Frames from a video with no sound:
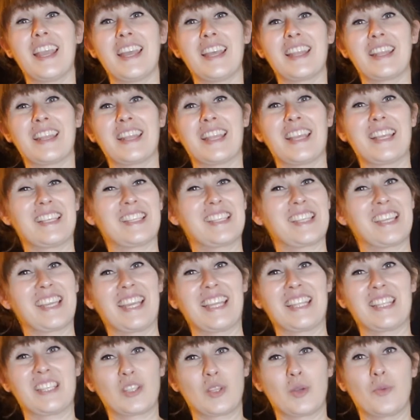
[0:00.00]
Thanks
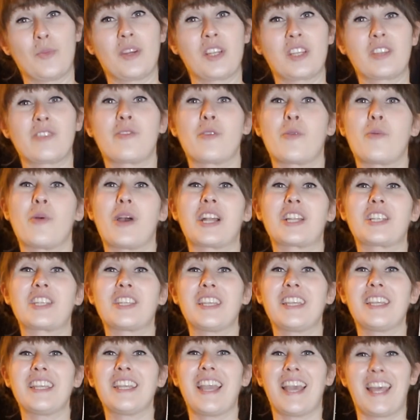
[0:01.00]
again so much for
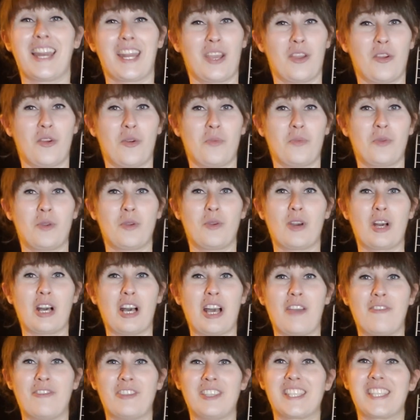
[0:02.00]
watching, and I hope you all
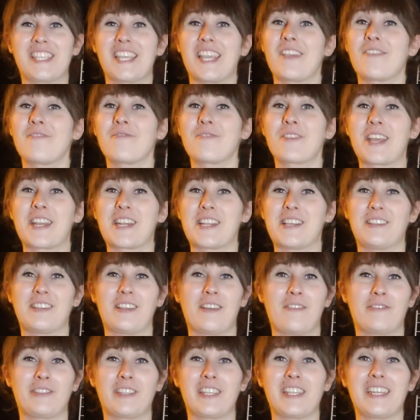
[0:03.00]
have a safe and a
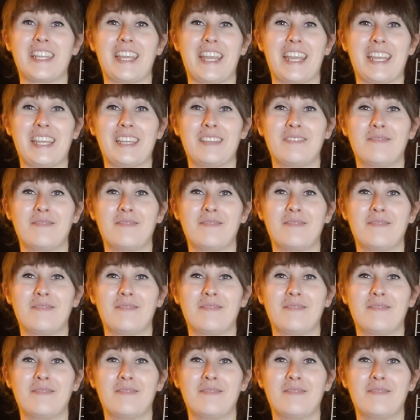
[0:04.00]
lovely day.